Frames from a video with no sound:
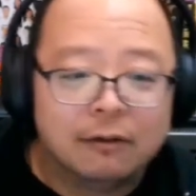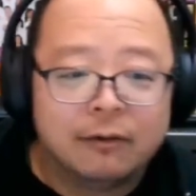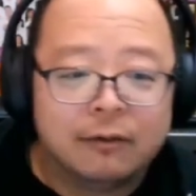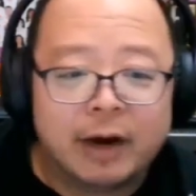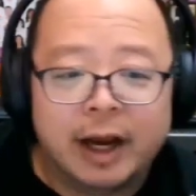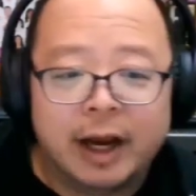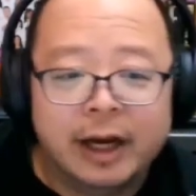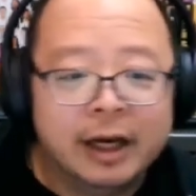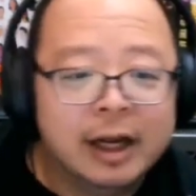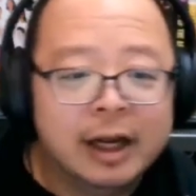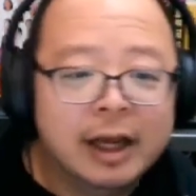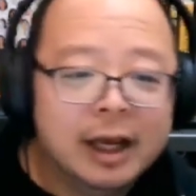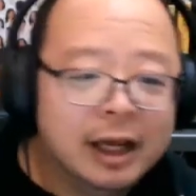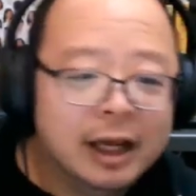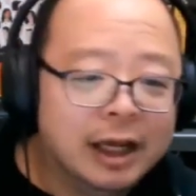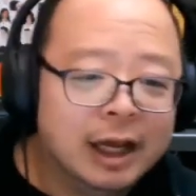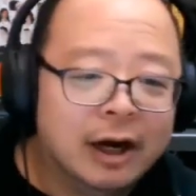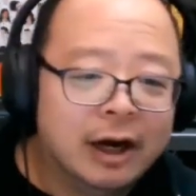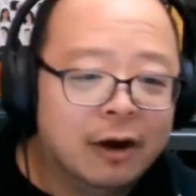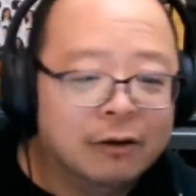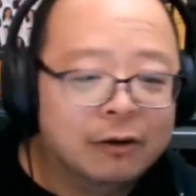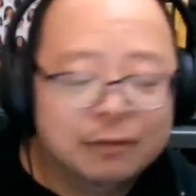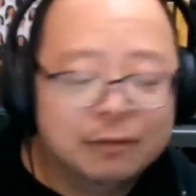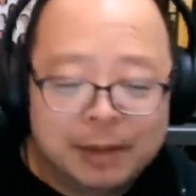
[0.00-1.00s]
right?
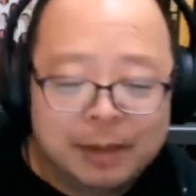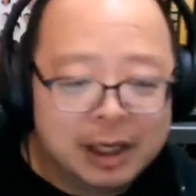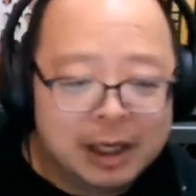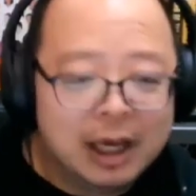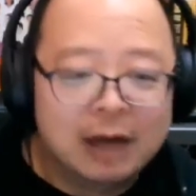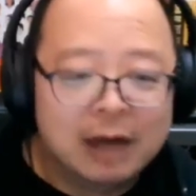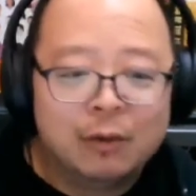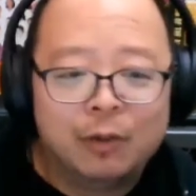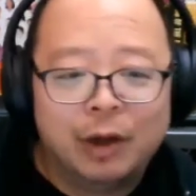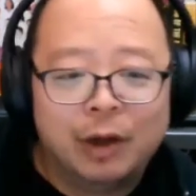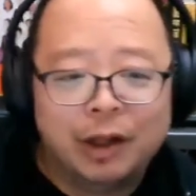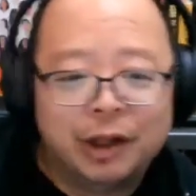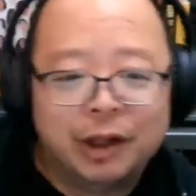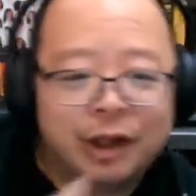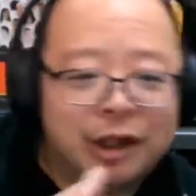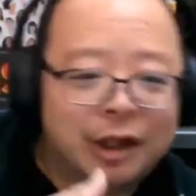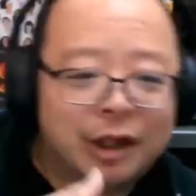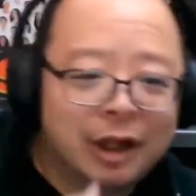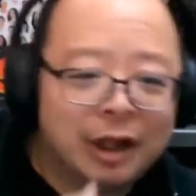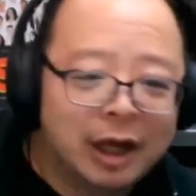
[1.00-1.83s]
Begin with